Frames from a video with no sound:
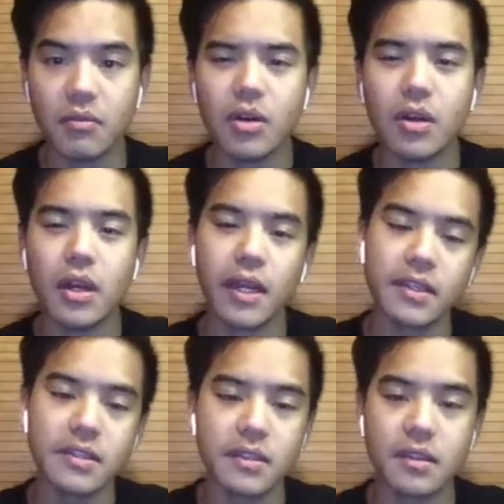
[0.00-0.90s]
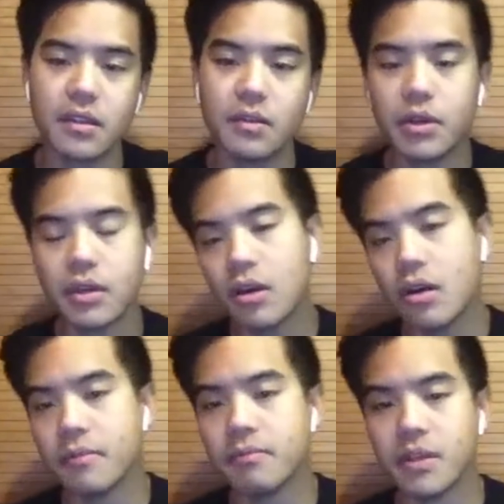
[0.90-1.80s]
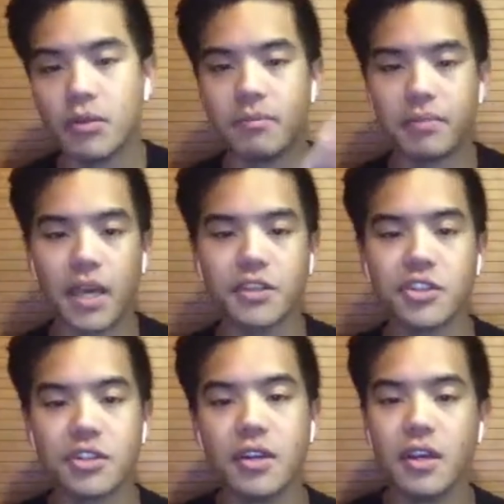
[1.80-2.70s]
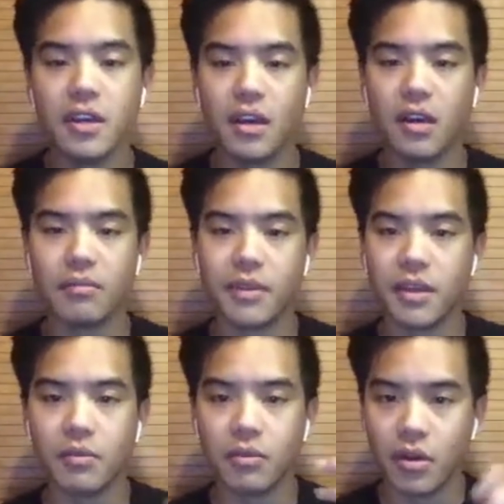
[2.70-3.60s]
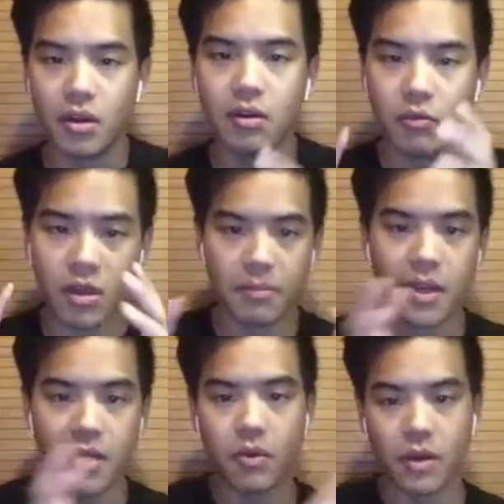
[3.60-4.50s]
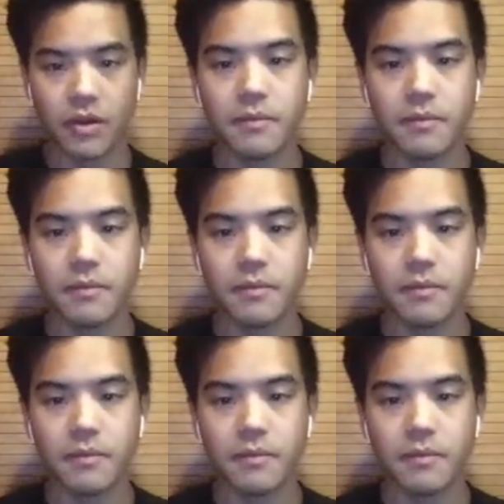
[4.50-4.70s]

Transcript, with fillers: well, I guess you wouldn't call them. They weren't batched. Um, they were all one by one.